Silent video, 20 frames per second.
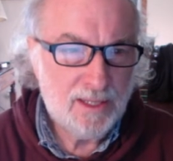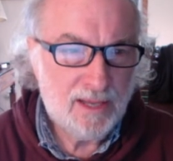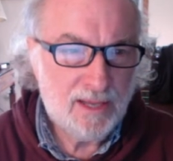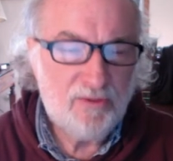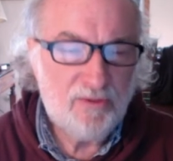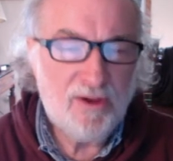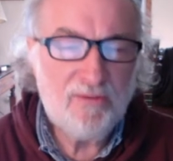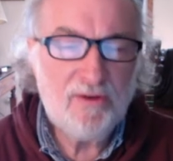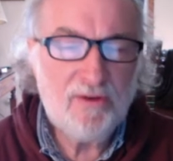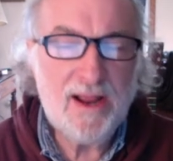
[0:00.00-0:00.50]

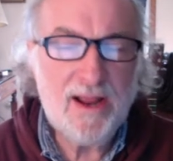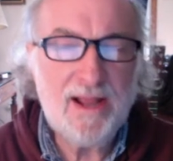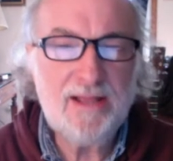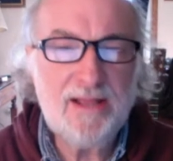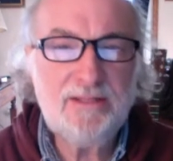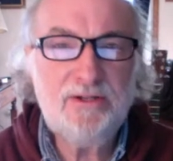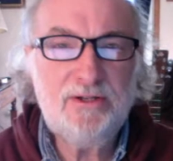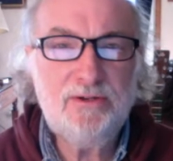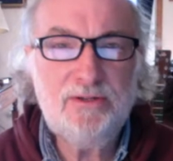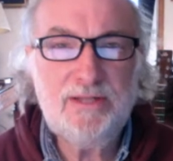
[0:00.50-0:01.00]
Have you ever
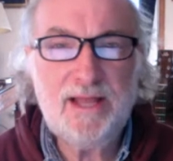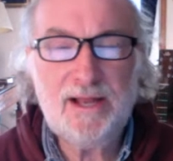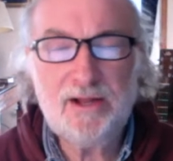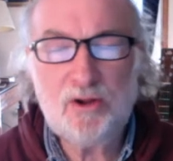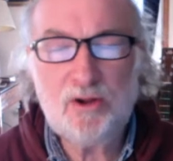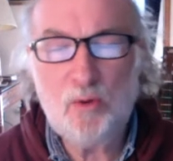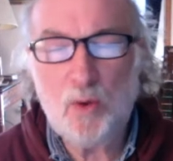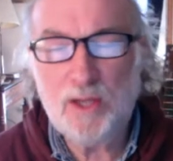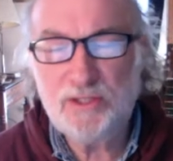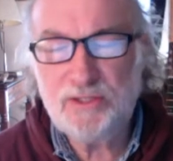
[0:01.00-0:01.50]
answered
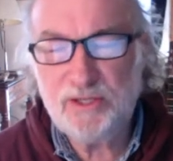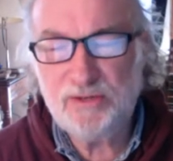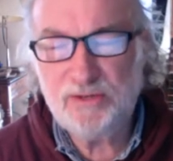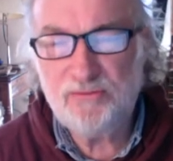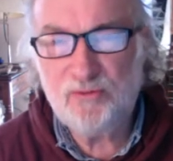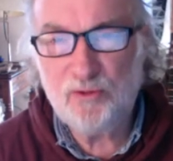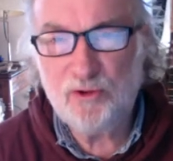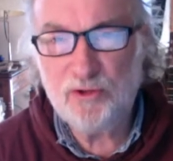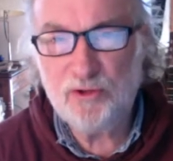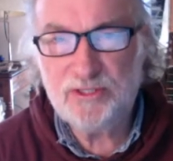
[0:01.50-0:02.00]
that
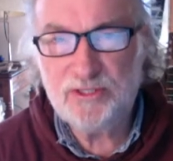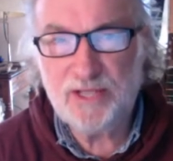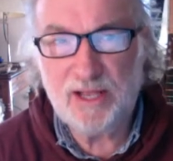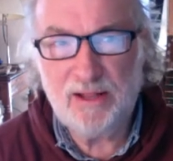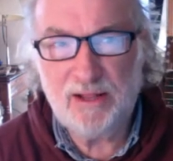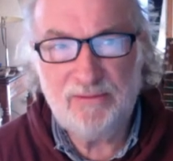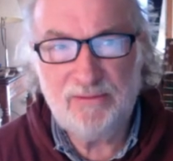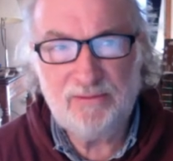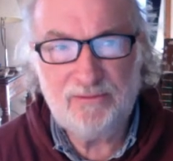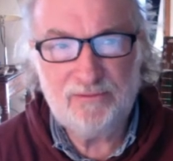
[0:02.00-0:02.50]
question for
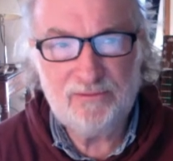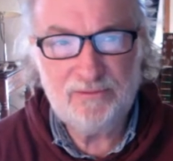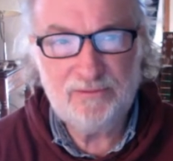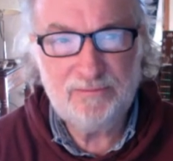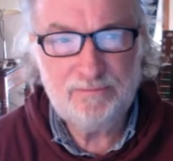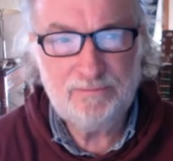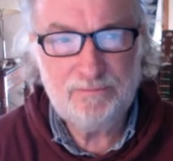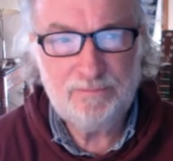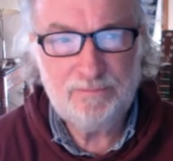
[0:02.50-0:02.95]
yourself?